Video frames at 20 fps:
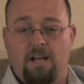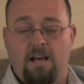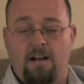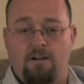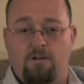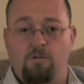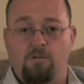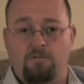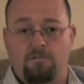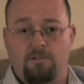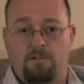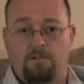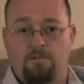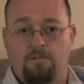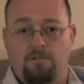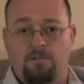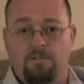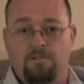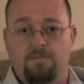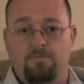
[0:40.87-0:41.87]
I had a court
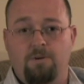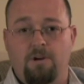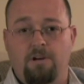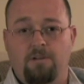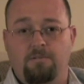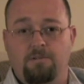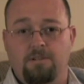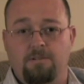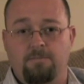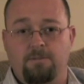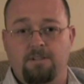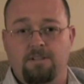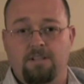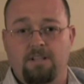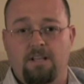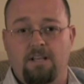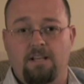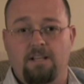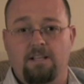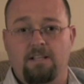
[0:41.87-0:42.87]
recorder as well with me,
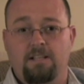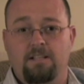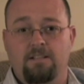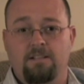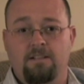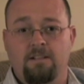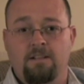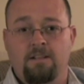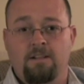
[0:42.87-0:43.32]
and